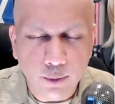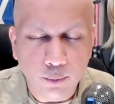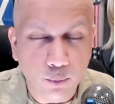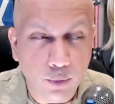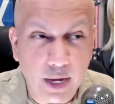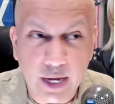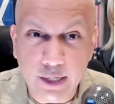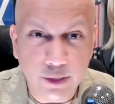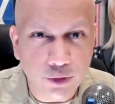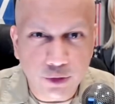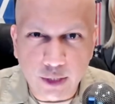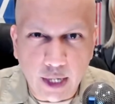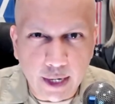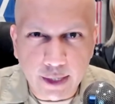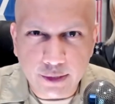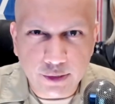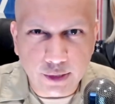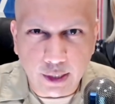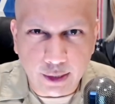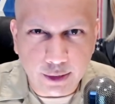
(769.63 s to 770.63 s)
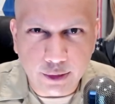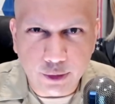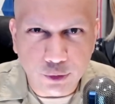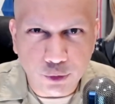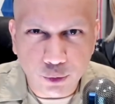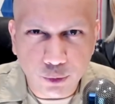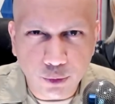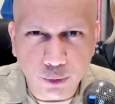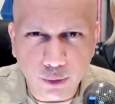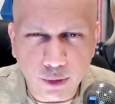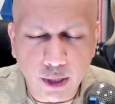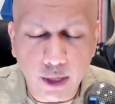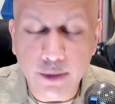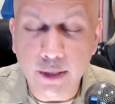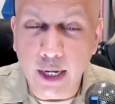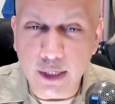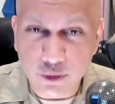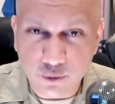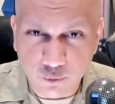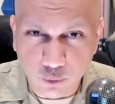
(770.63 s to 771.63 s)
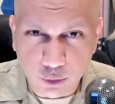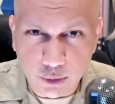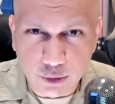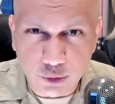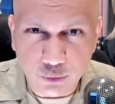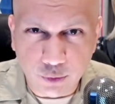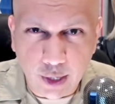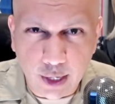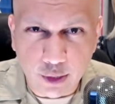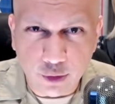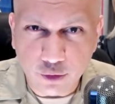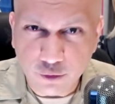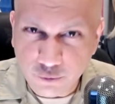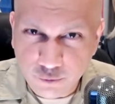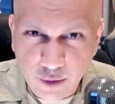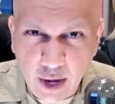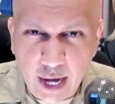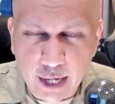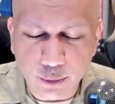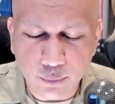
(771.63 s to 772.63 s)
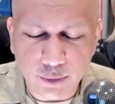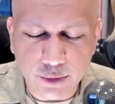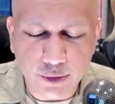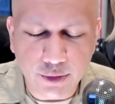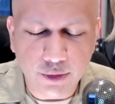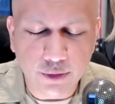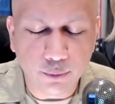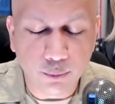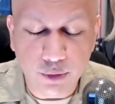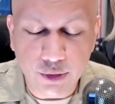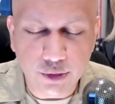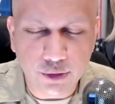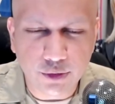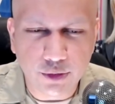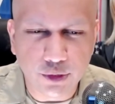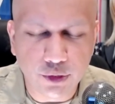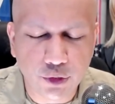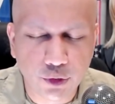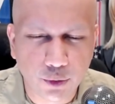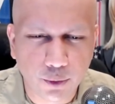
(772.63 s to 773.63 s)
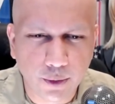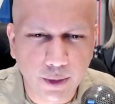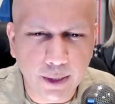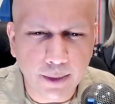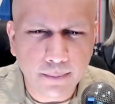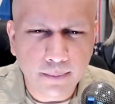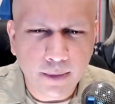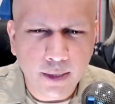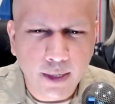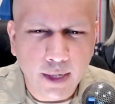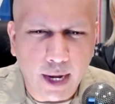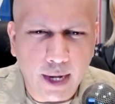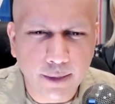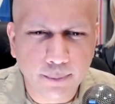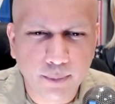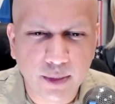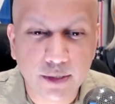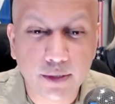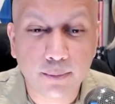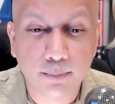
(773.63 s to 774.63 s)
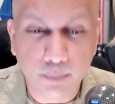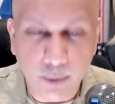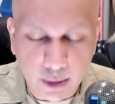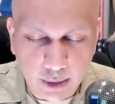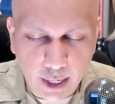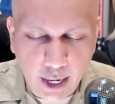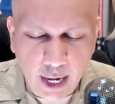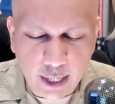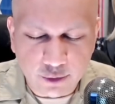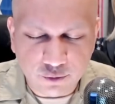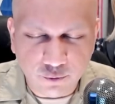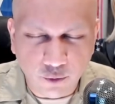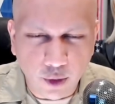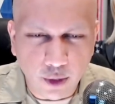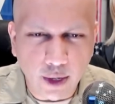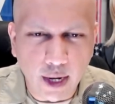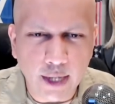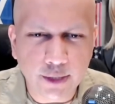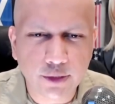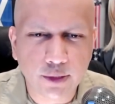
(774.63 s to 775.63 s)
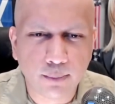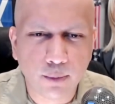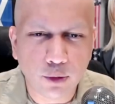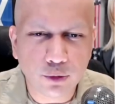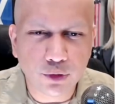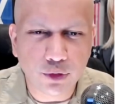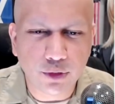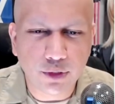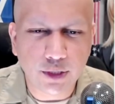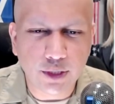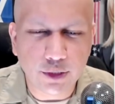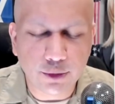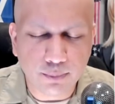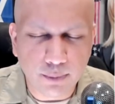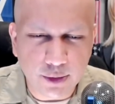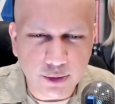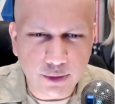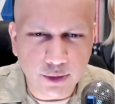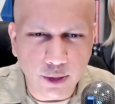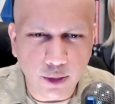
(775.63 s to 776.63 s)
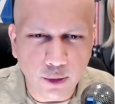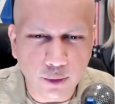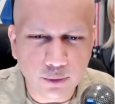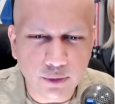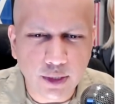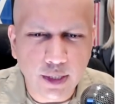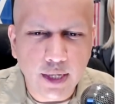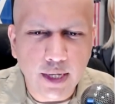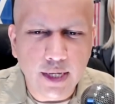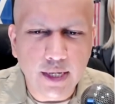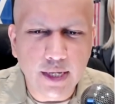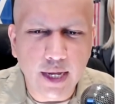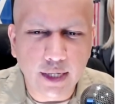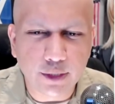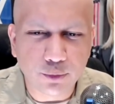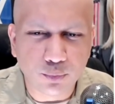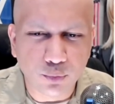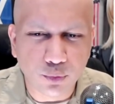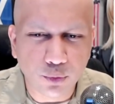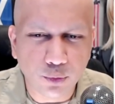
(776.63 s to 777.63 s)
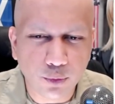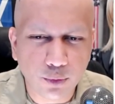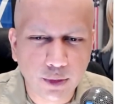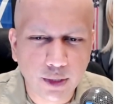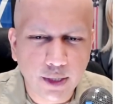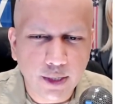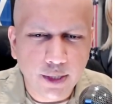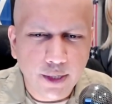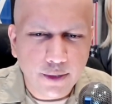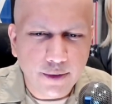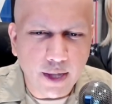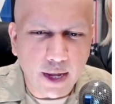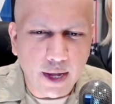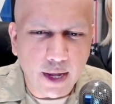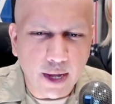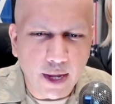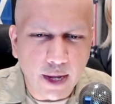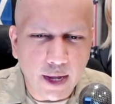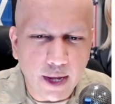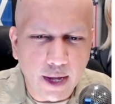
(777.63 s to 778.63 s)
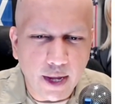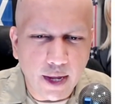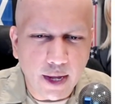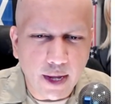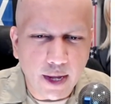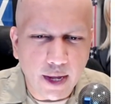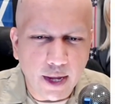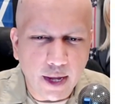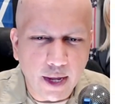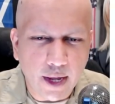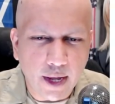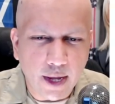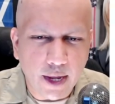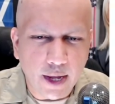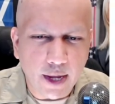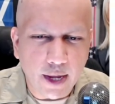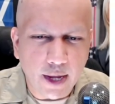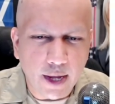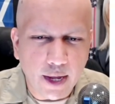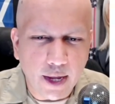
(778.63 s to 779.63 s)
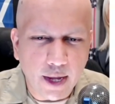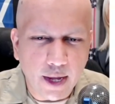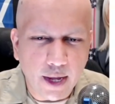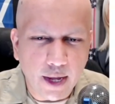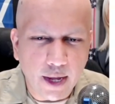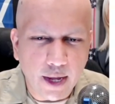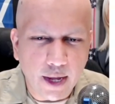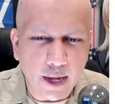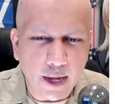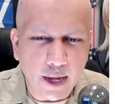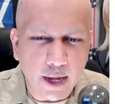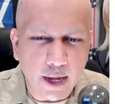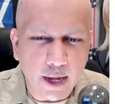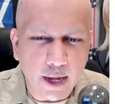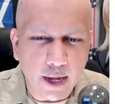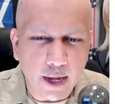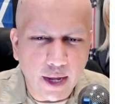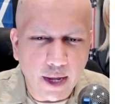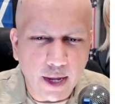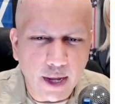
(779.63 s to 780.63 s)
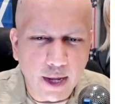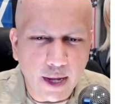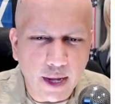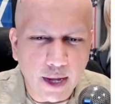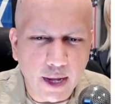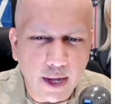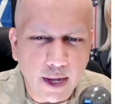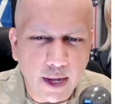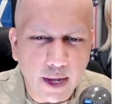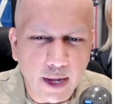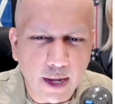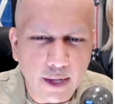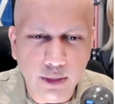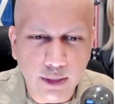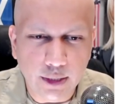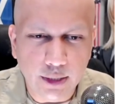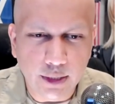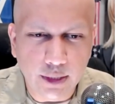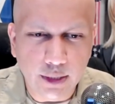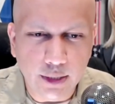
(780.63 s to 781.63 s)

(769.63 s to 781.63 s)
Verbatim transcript: each side is telling the truth or not. That's for the trier of fact, with it, which is the jury. And but as far as the motion to dismiss goes, he has ruled that the arguments from the defense had no legal